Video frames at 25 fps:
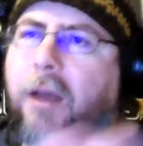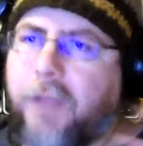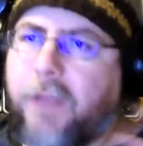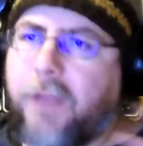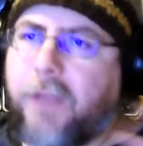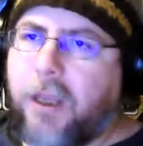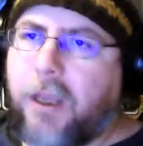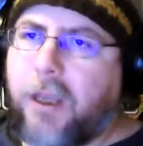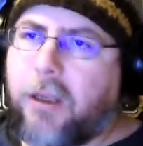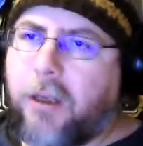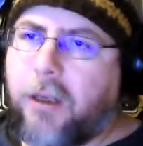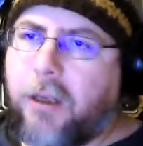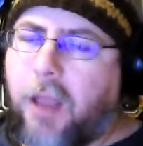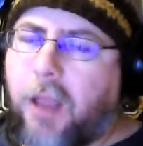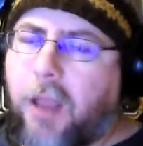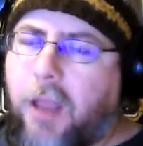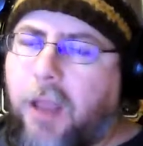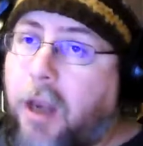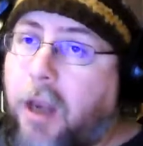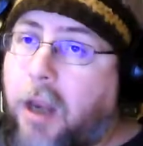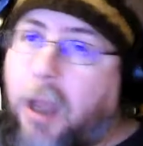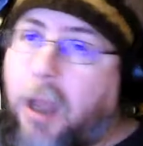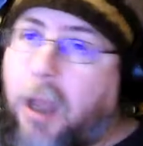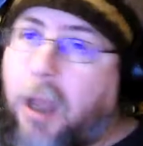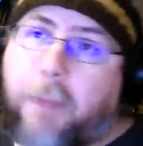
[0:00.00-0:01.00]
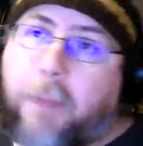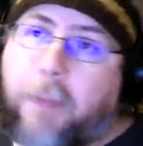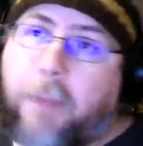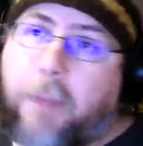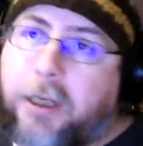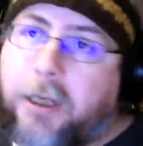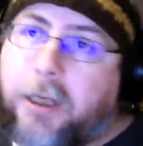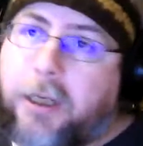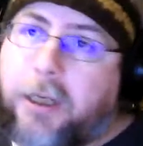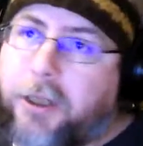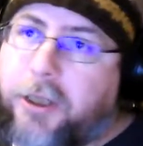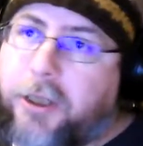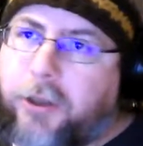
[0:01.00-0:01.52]
it. And I mean,
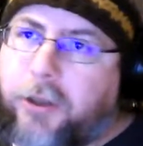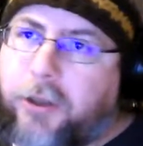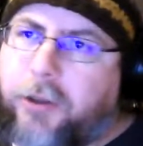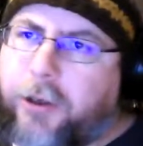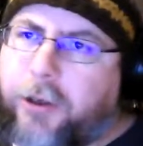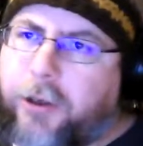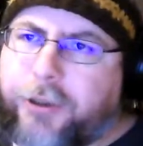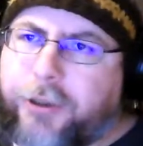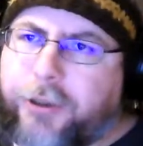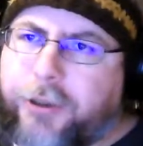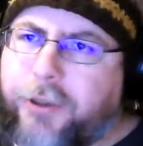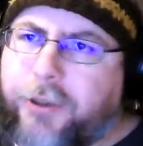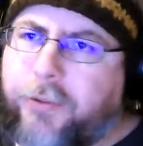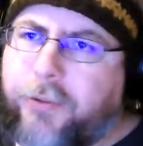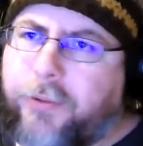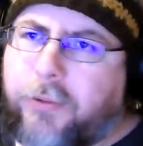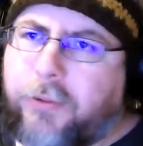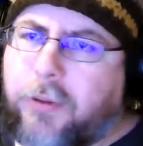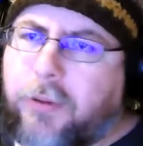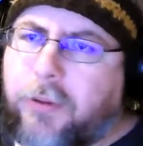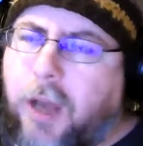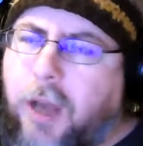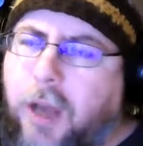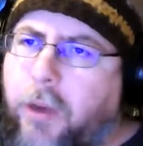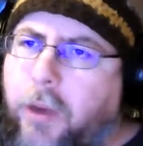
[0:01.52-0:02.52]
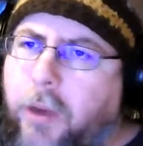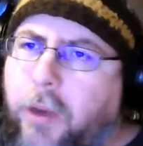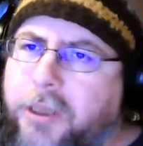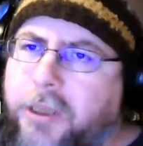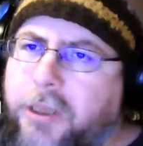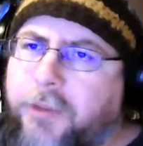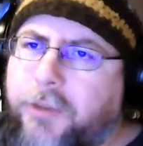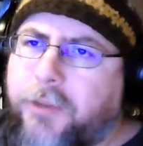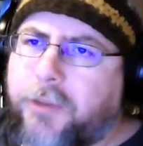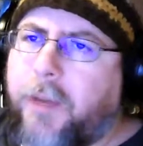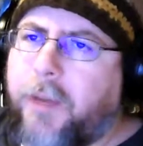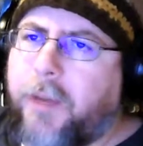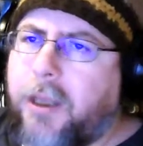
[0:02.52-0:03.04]
it's a good cartoon. I watch it
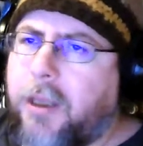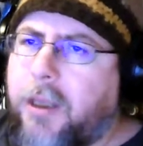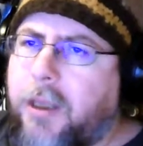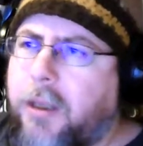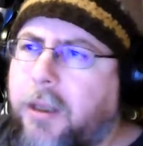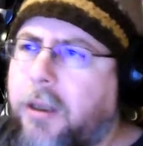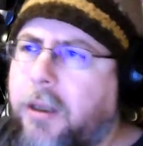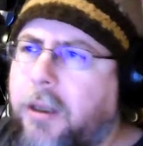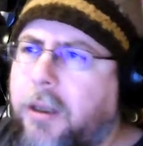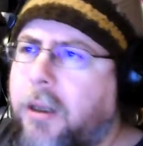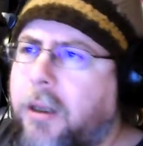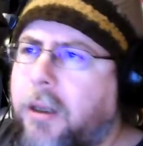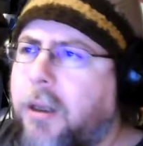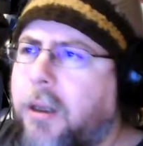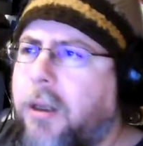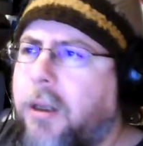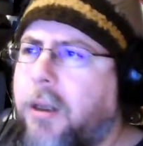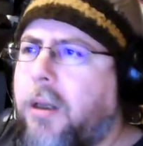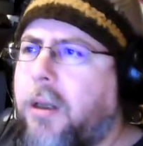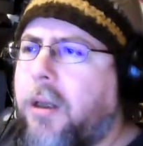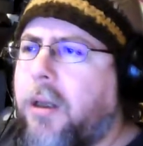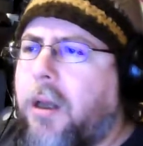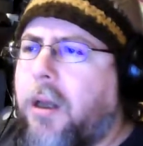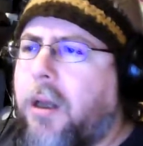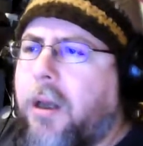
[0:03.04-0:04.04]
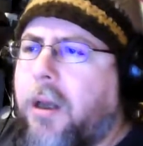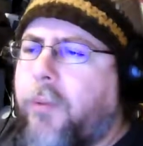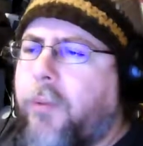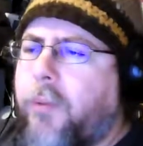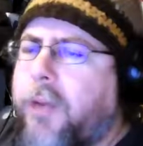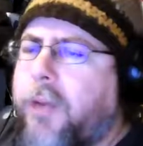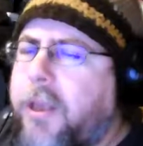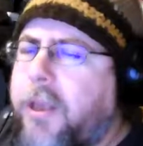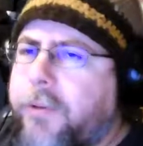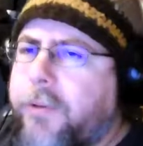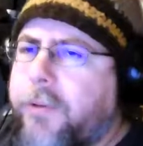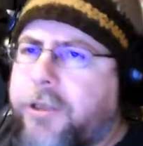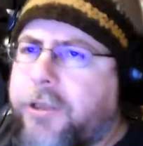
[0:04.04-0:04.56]
with my kid when
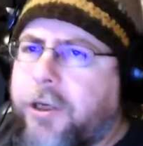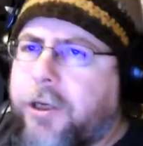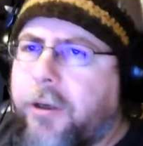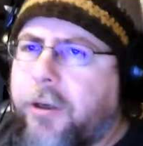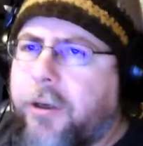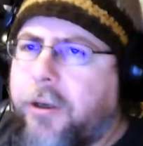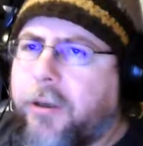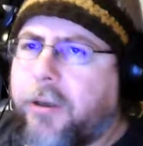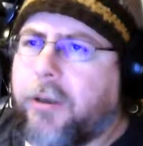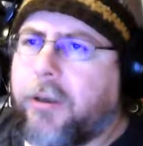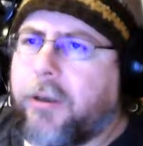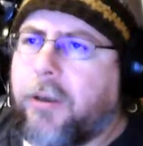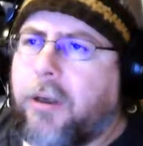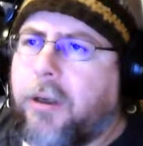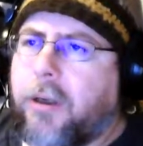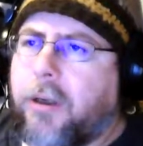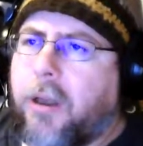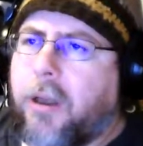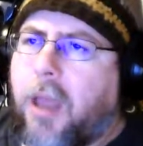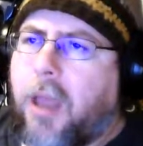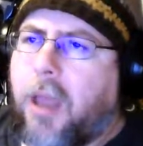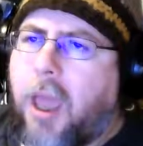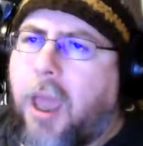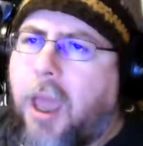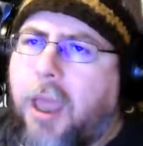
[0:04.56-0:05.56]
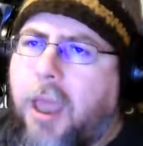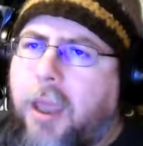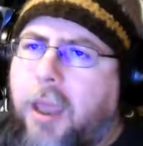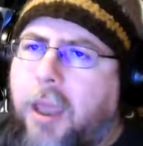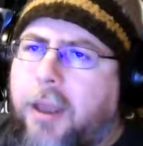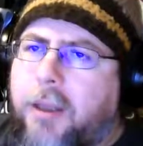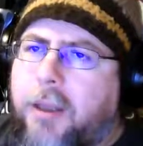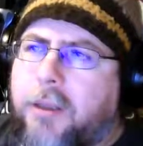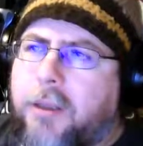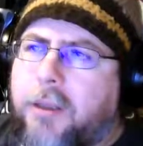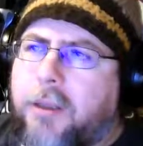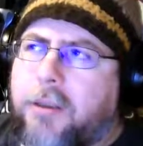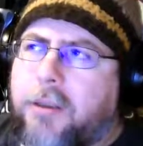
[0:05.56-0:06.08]
he was younger,
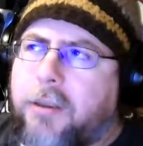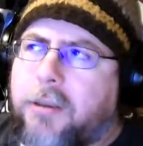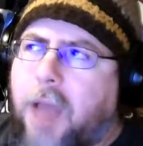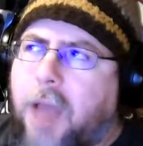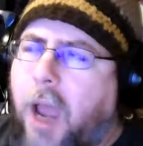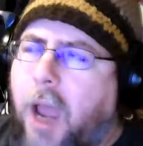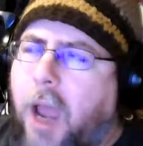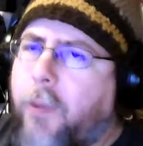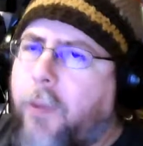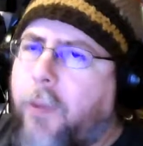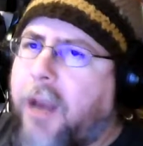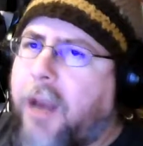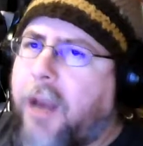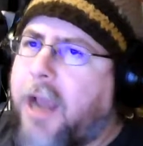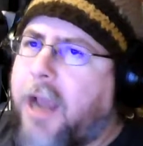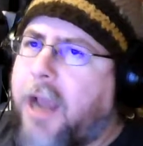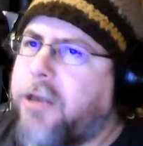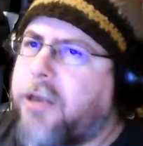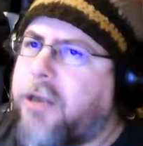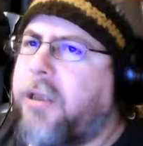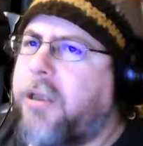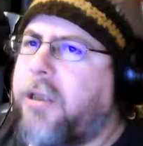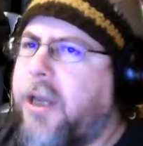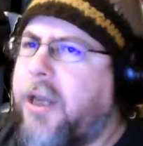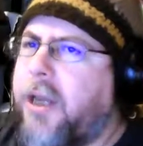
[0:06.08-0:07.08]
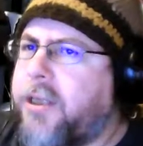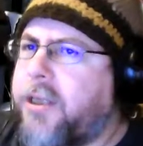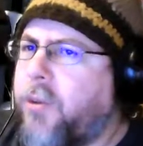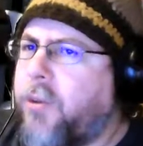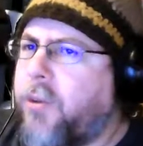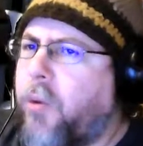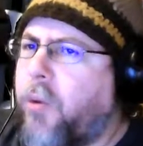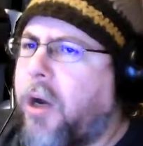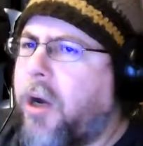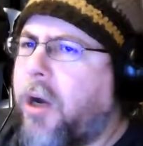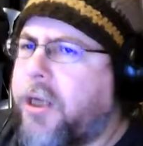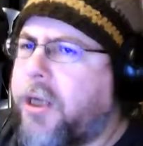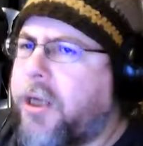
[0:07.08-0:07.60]
and I would actually like to
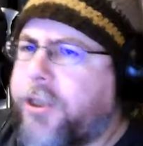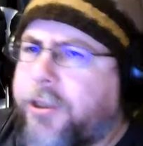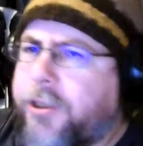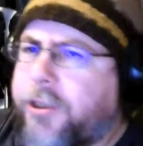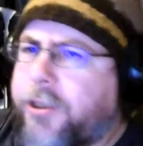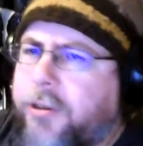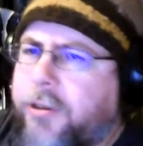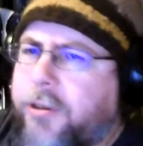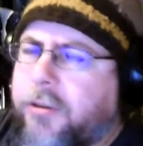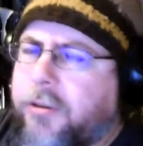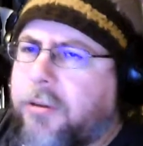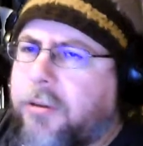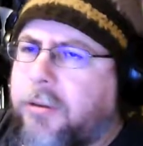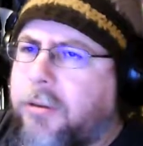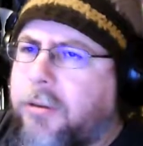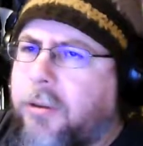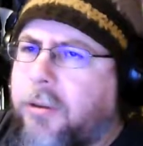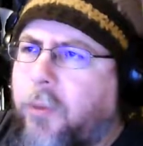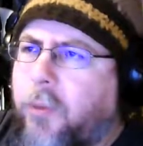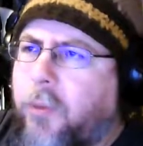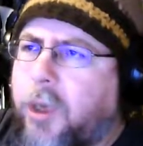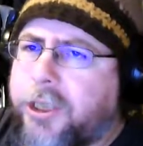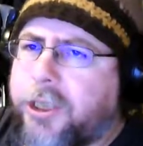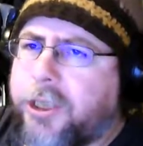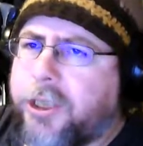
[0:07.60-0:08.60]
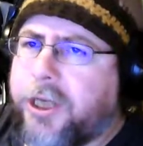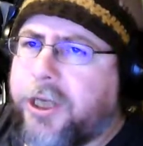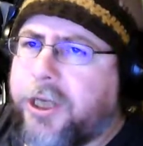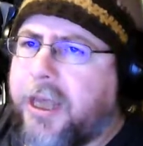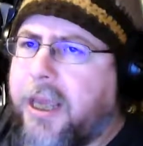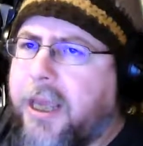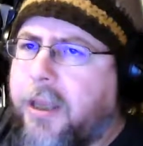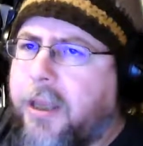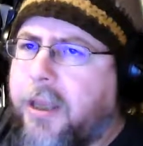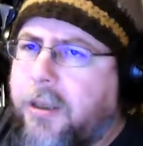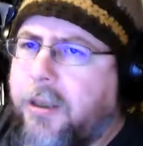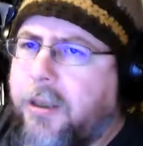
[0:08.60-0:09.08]
watch it again